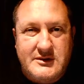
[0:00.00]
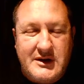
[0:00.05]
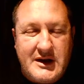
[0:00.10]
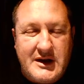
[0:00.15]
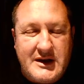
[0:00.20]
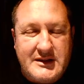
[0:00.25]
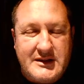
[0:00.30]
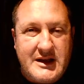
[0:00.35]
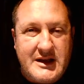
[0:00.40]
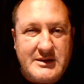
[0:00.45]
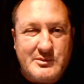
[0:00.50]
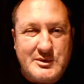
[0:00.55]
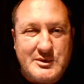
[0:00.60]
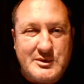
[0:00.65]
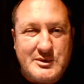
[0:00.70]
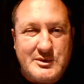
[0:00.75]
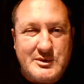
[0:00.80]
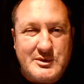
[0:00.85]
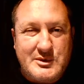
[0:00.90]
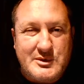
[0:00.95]
And that was
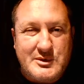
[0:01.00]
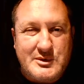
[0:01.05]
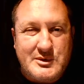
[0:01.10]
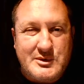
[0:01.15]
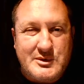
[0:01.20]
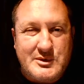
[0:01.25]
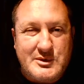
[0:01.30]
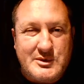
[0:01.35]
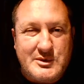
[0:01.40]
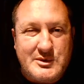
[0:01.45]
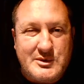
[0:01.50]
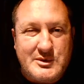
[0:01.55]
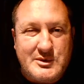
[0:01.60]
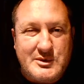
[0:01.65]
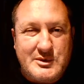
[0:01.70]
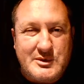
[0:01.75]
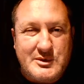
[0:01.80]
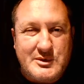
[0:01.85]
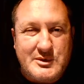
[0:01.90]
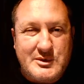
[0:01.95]
going to start this
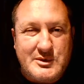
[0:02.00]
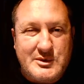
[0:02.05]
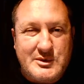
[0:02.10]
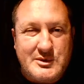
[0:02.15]
morning.